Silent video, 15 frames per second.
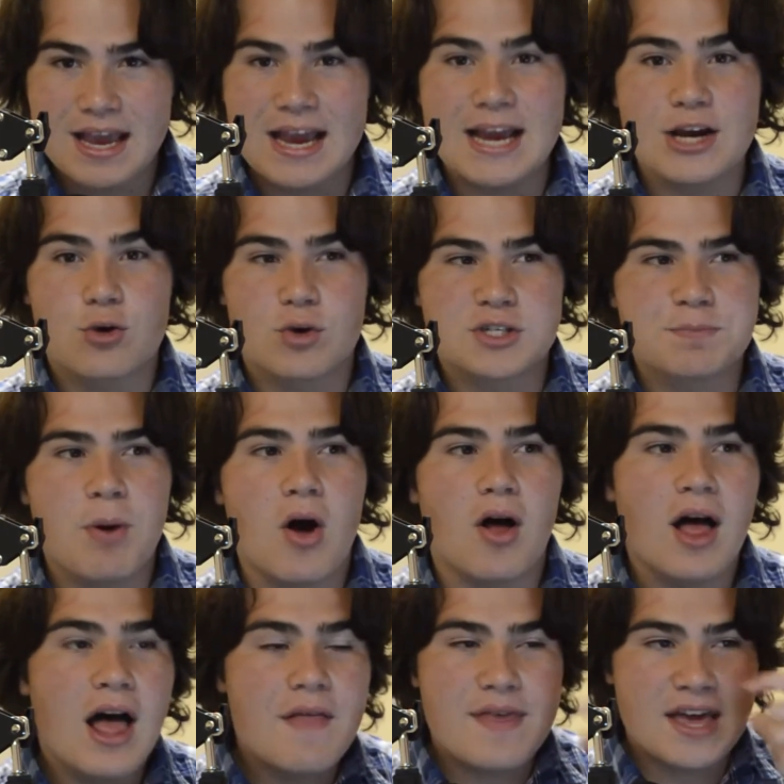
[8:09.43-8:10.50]
And Chris
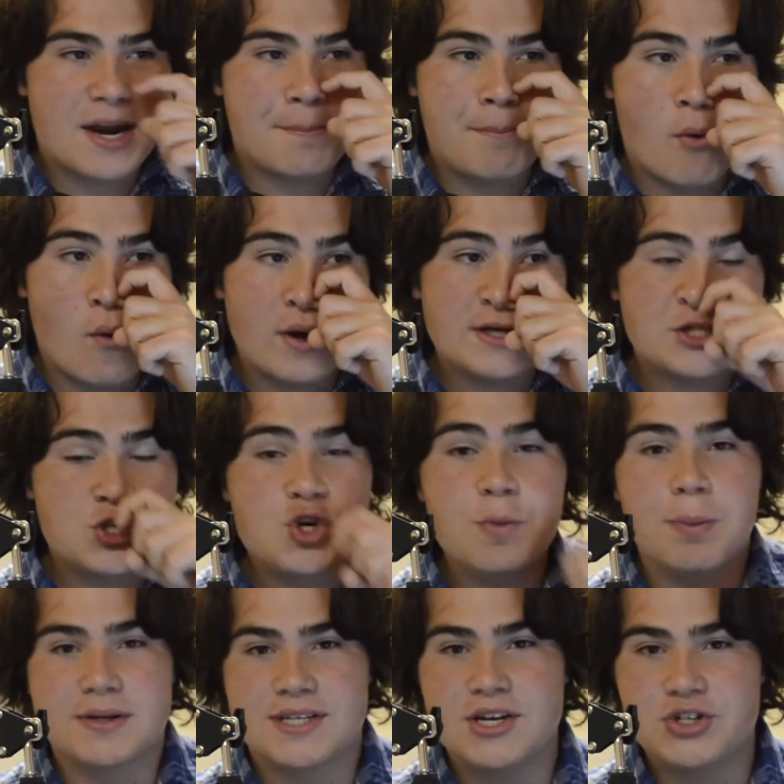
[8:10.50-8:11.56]
Paul, they had a
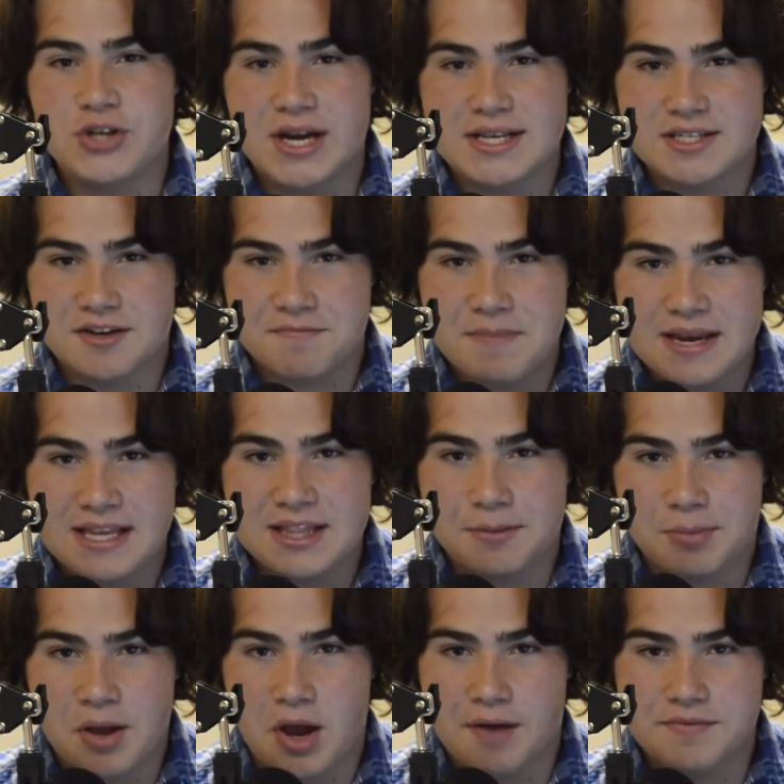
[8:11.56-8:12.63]
0.2% chance of making the
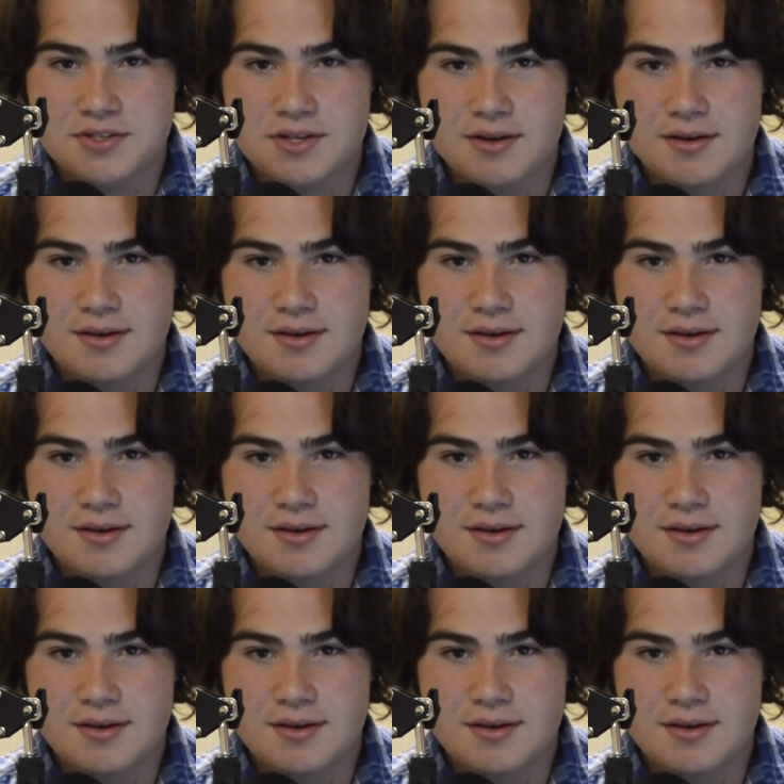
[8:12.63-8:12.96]
playoffs.